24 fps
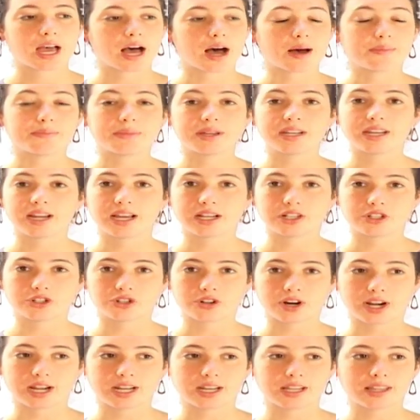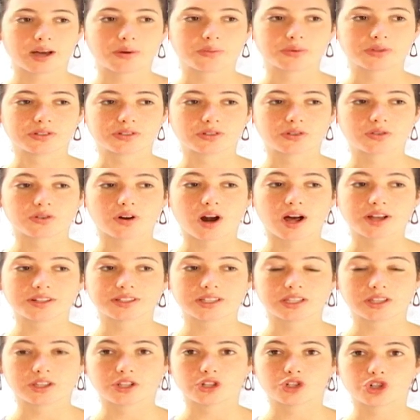a midnight train that was
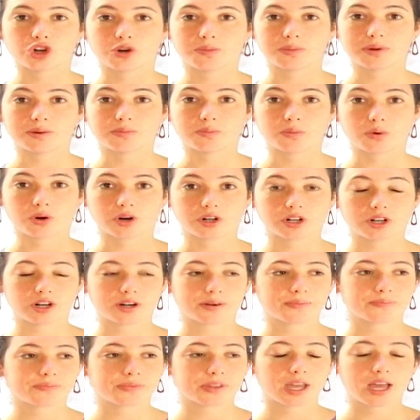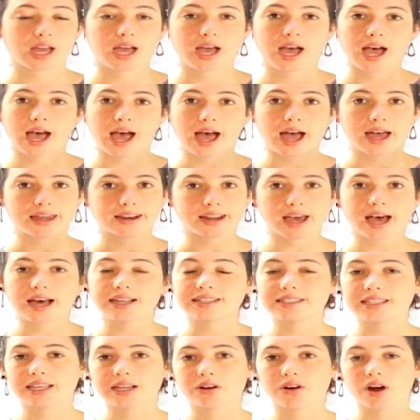crossing the German border, and
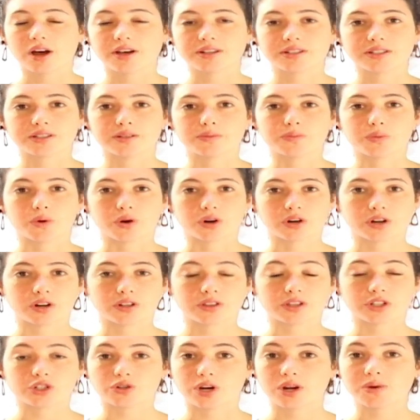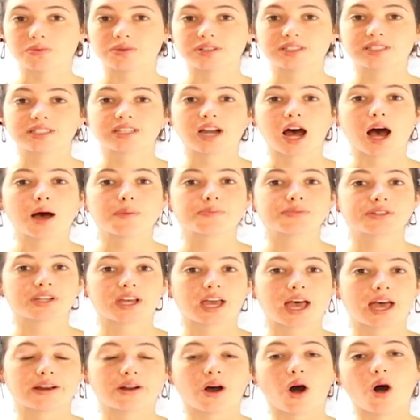as they crossed the border, the train was stopped
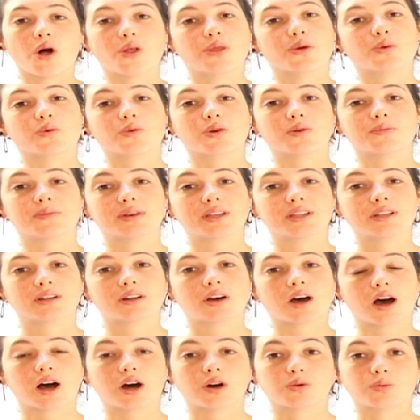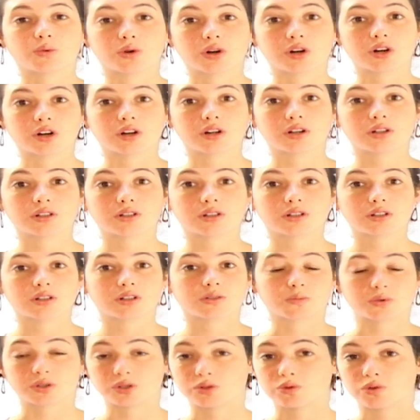and all the women were
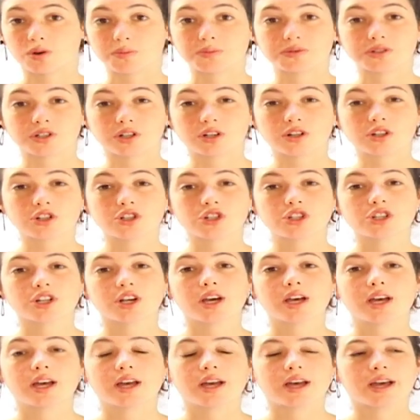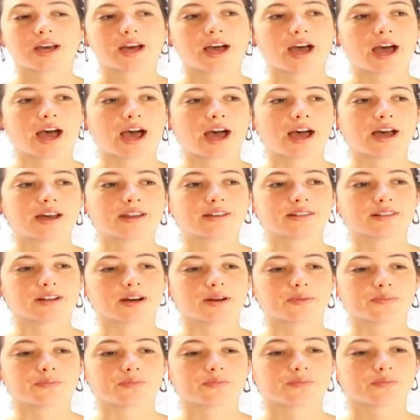strip searched. And
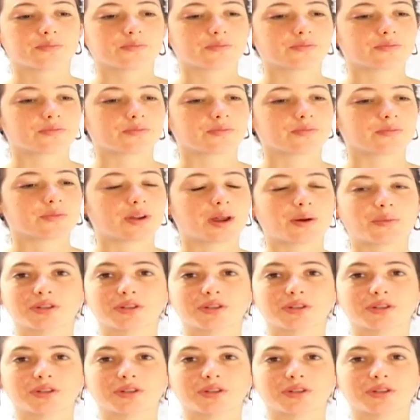it